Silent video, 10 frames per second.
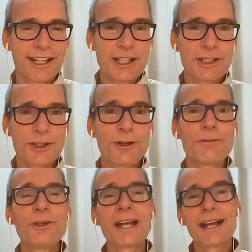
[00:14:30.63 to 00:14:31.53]
So if
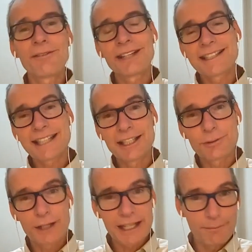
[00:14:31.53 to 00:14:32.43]
you have, let's say
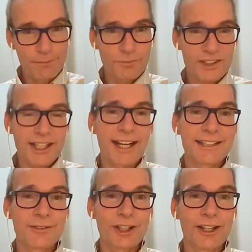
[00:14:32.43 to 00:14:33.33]
20
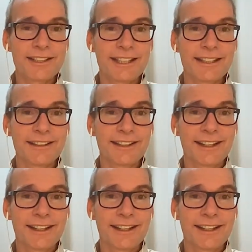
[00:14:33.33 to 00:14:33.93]
slides of content,